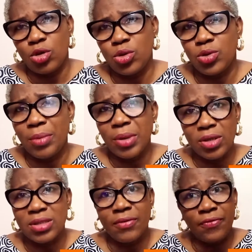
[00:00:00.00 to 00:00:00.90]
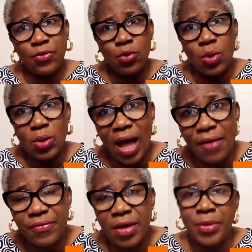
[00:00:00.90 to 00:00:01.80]
your children, because if you
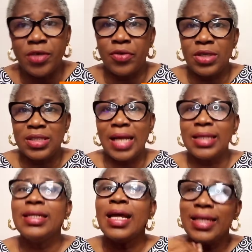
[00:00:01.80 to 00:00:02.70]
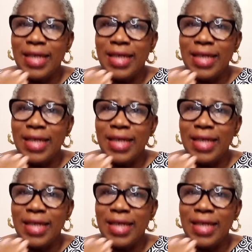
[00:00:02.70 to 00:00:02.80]
have a bit of understanding,